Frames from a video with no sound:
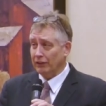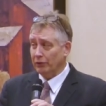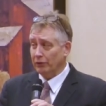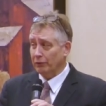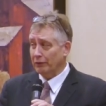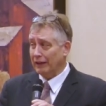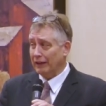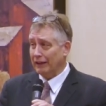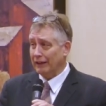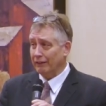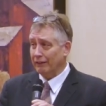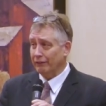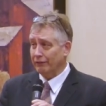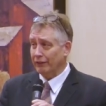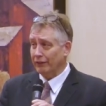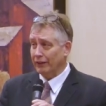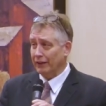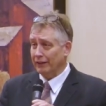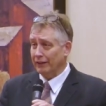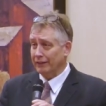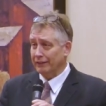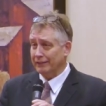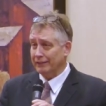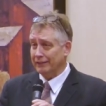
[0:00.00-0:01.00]
you have
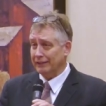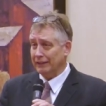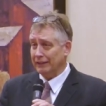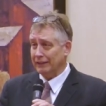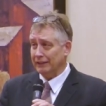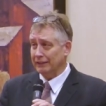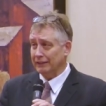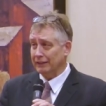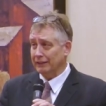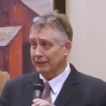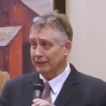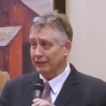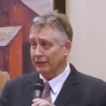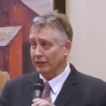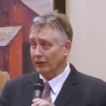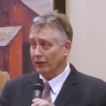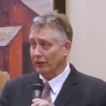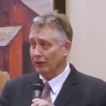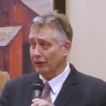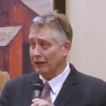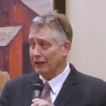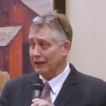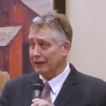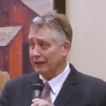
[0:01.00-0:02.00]
uh, seen that there are
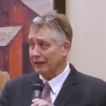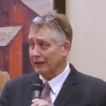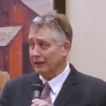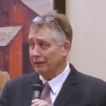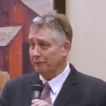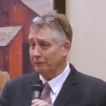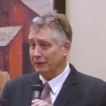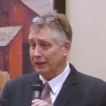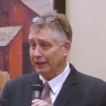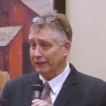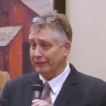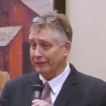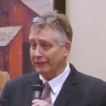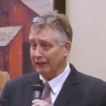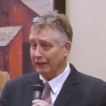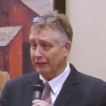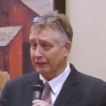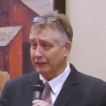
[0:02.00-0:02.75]
a lot of companies